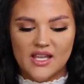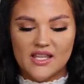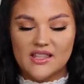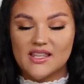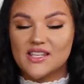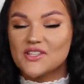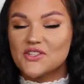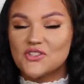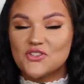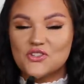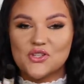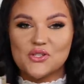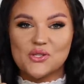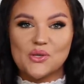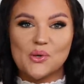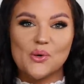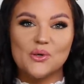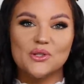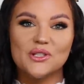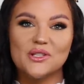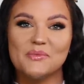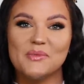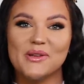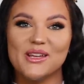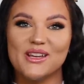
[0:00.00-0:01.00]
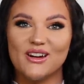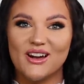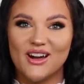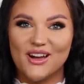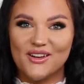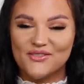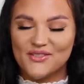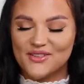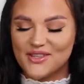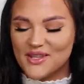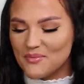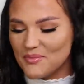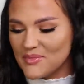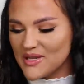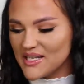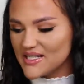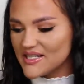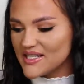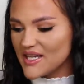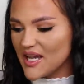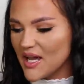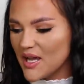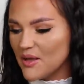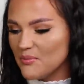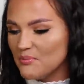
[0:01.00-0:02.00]
this is just holding me off in the
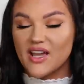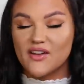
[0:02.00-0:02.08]
meantime.